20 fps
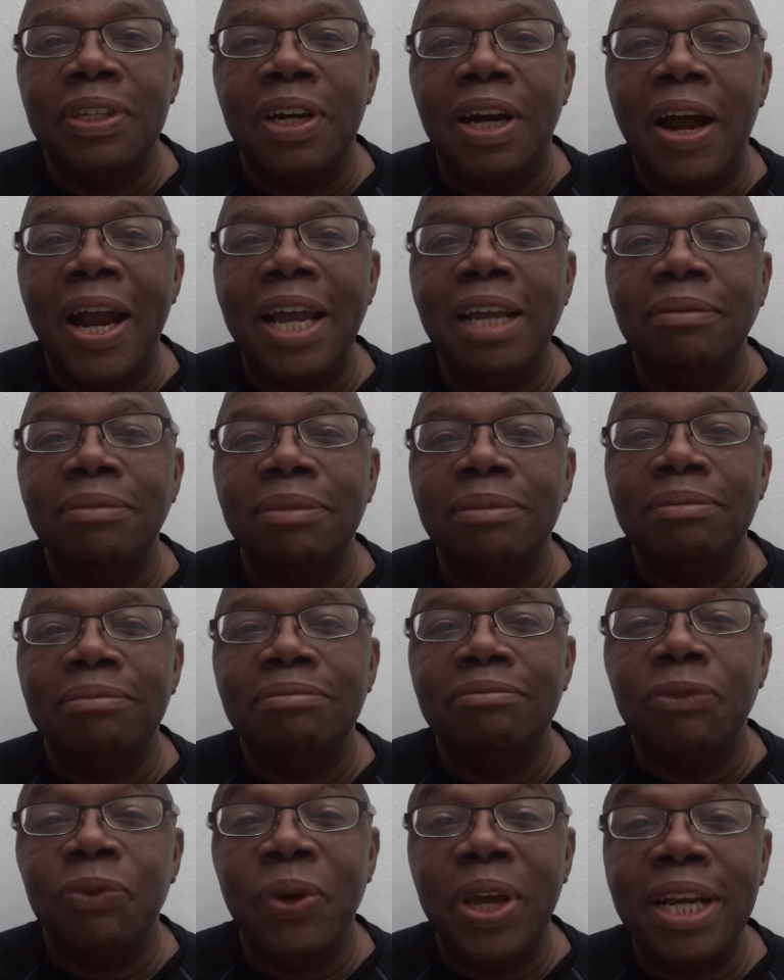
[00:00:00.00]
All right,
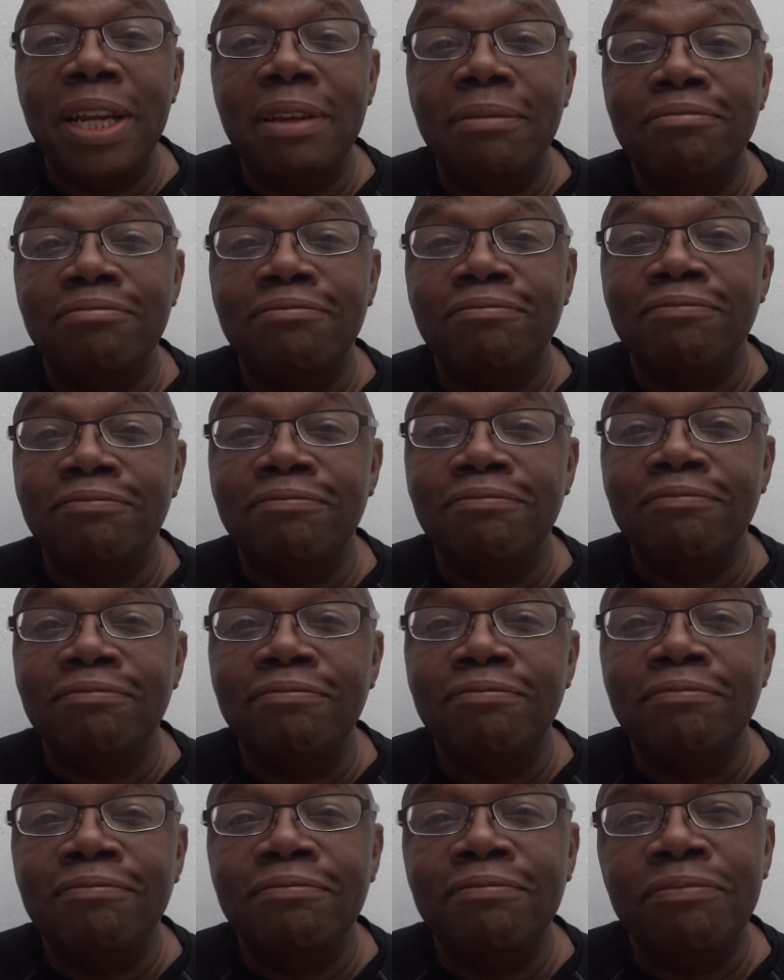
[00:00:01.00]
ready?
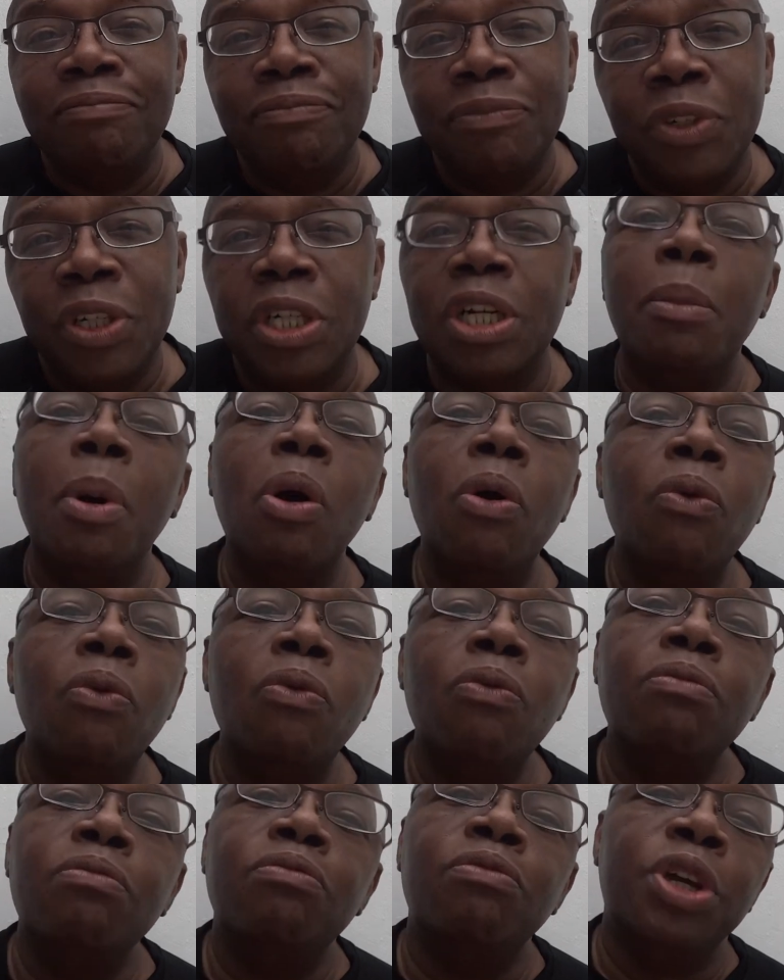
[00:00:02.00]
Come
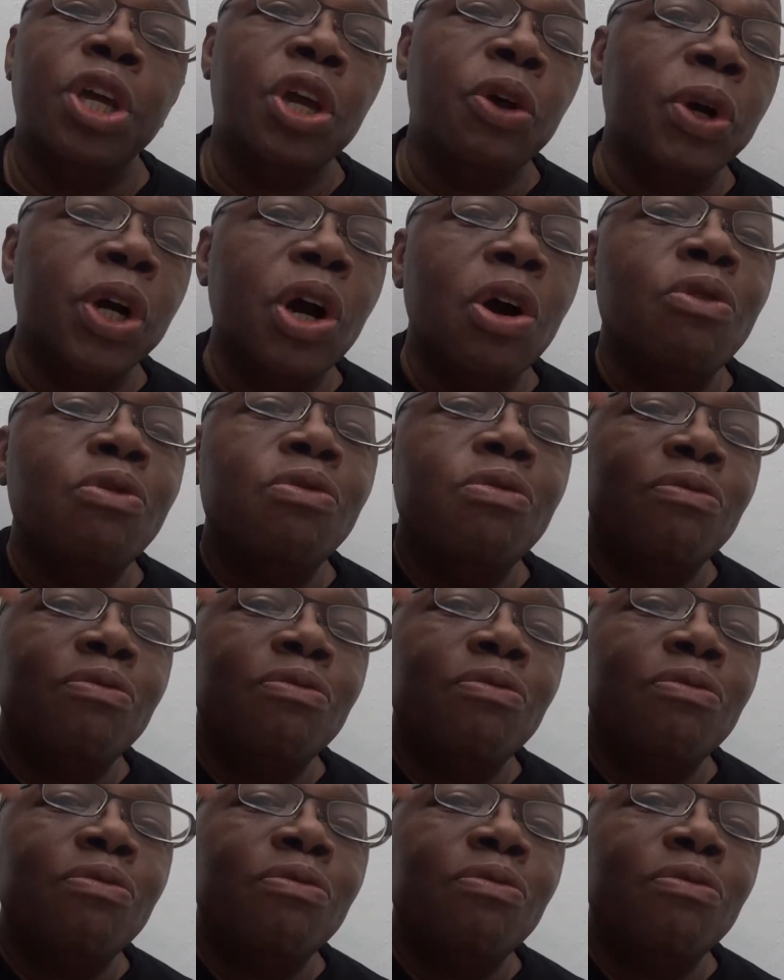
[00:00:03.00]
on, here we go.